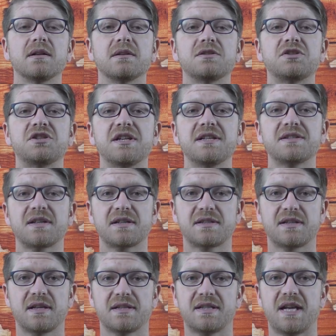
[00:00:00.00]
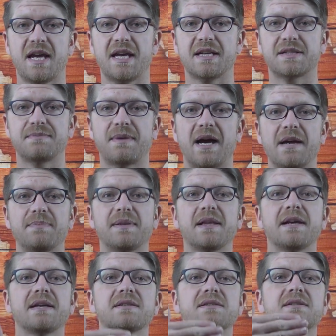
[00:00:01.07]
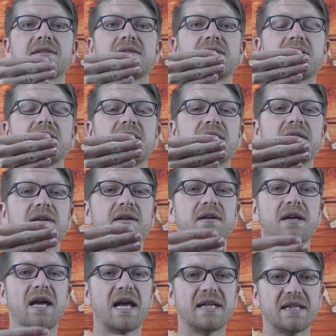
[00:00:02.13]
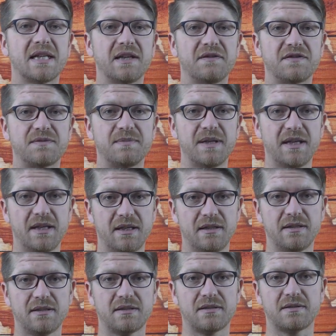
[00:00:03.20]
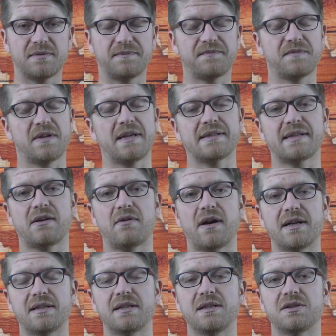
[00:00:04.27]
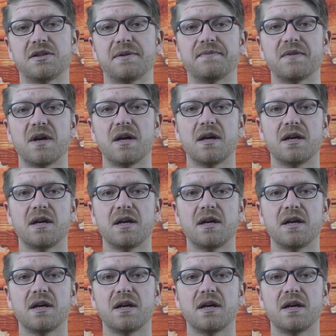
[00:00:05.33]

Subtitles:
Jesus takes my place and gives me his. That's how I teach it.